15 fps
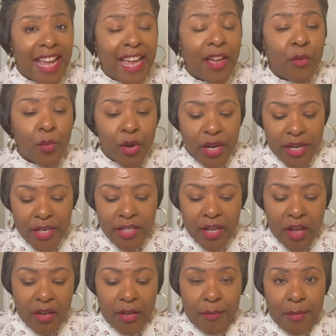we're going to
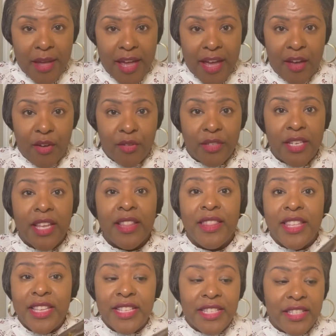talk about
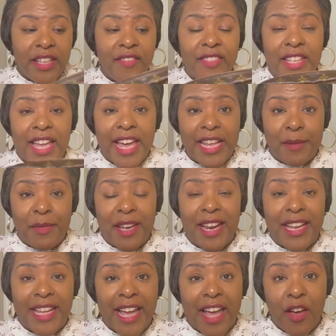this lovely item that I
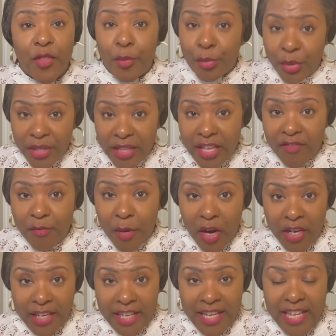got on the pre-loved
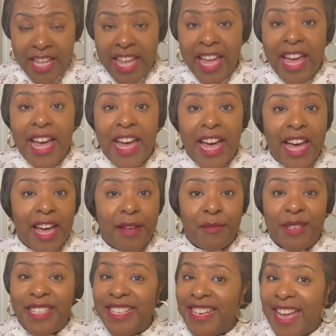market.
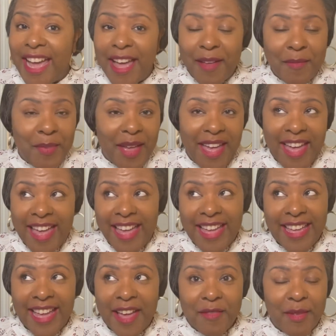Did not pay,
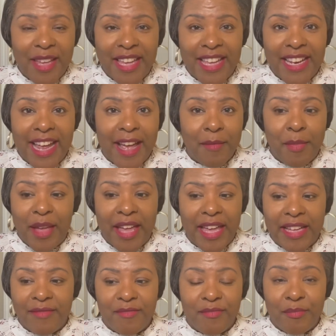I paid
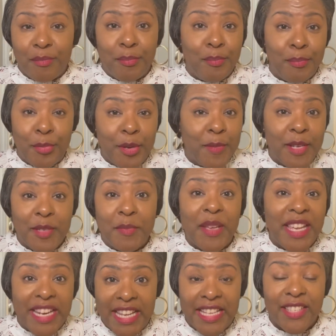pretty much
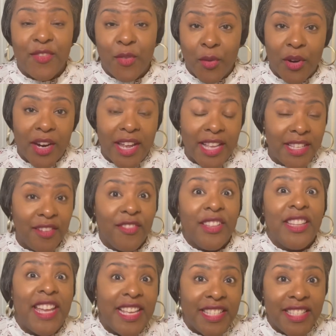pennies for it as it
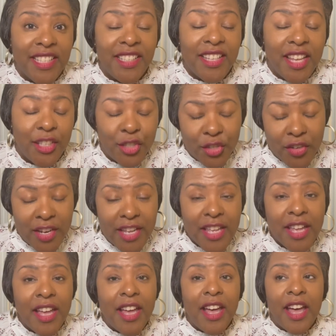relates to luxury,
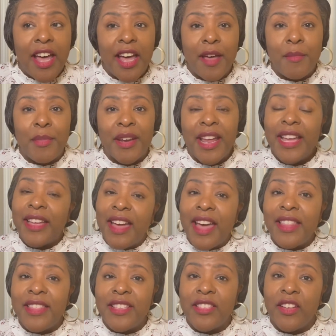but I got
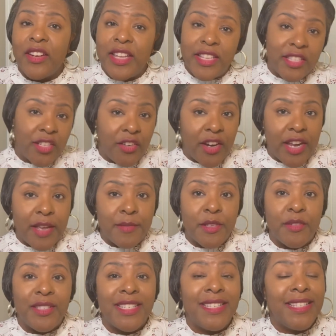this on Instagram. So
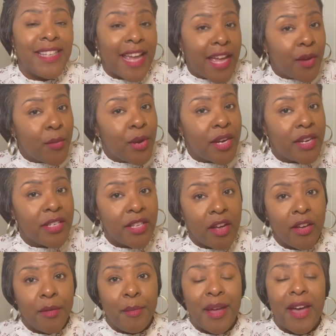today we're going to talk
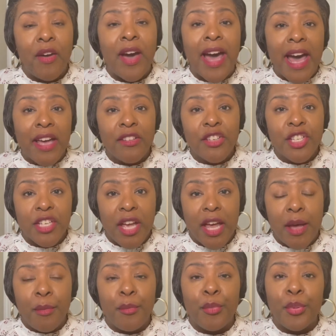about how to shop
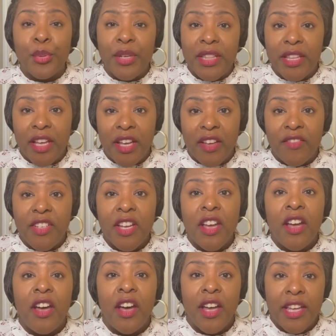pre-loved
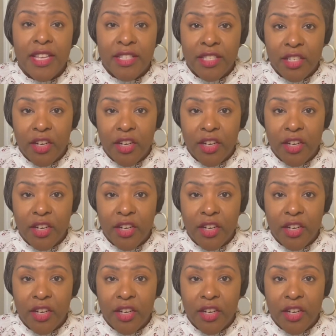on Instagram.